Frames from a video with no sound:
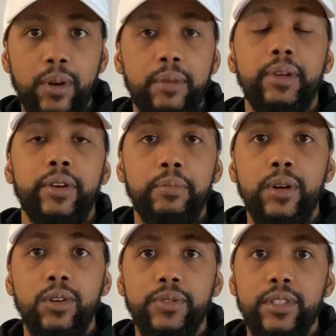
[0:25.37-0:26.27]
primary
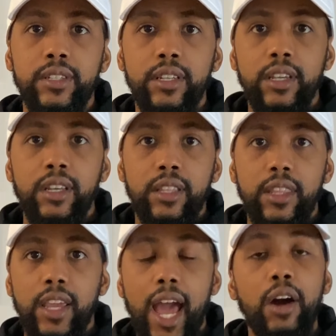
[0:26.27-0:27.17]
bones.
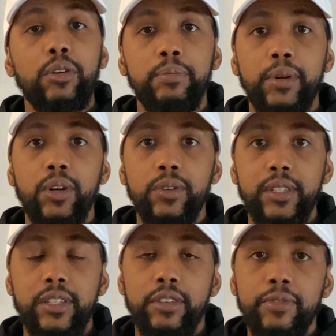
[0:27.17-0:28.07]
The outer bone
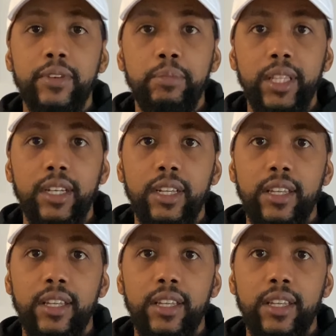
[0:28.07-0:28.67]
is your fibula,